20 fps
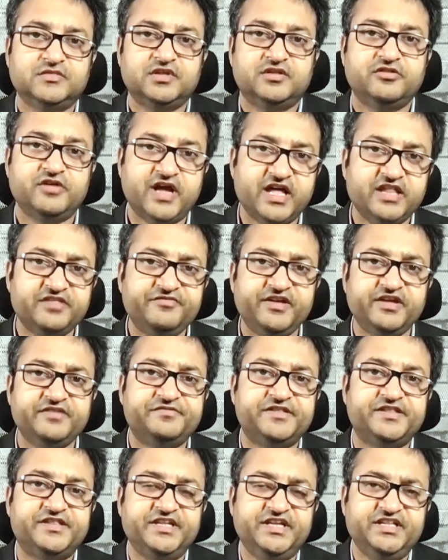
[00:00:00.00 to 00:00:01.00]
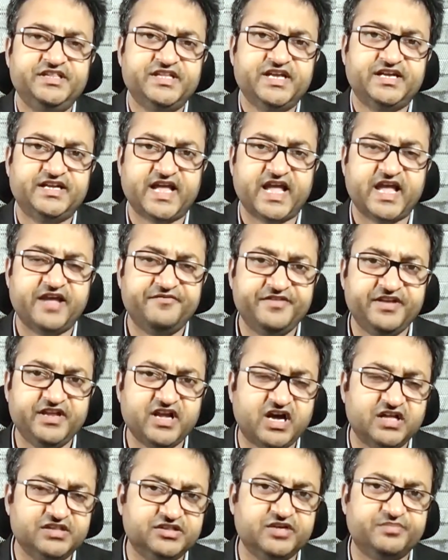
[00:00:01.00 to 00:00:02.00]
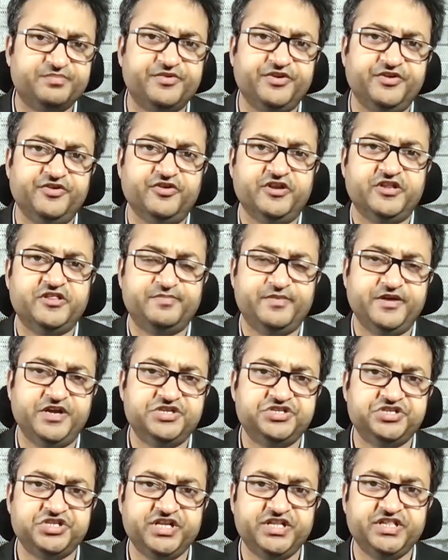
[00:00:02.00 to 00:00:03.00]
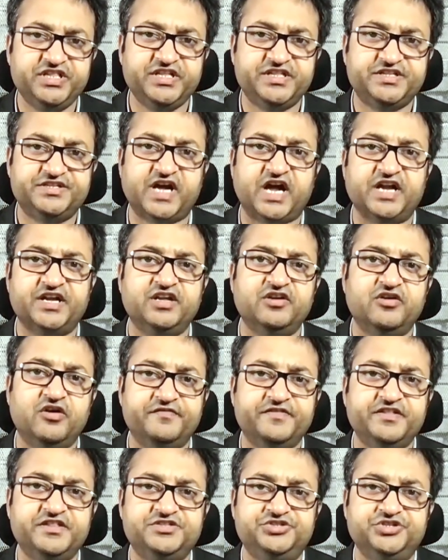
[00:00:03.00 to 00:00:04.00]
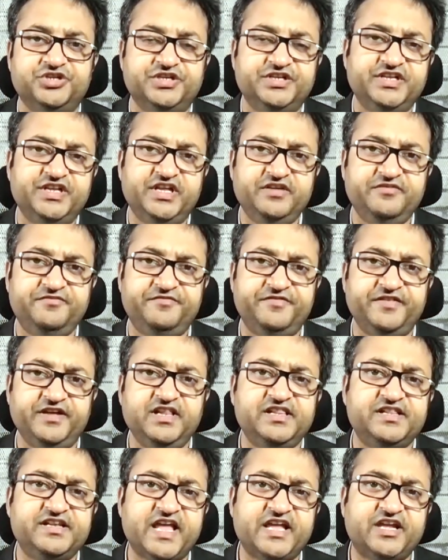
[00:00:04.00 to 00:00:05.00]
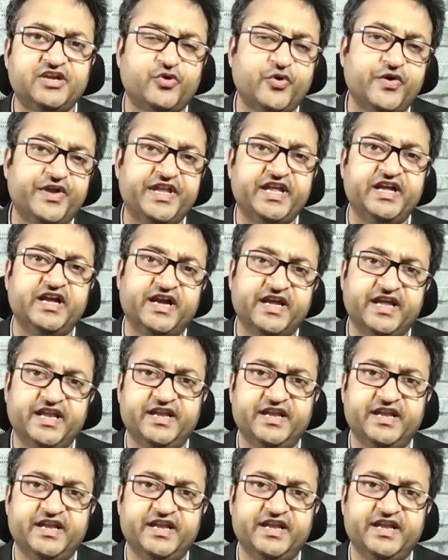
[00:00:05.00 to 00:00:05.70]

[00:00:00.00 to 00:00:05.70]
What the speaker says: So as we have seen that every entrepreneur, especially in the starting of his journey, he feels like quitting again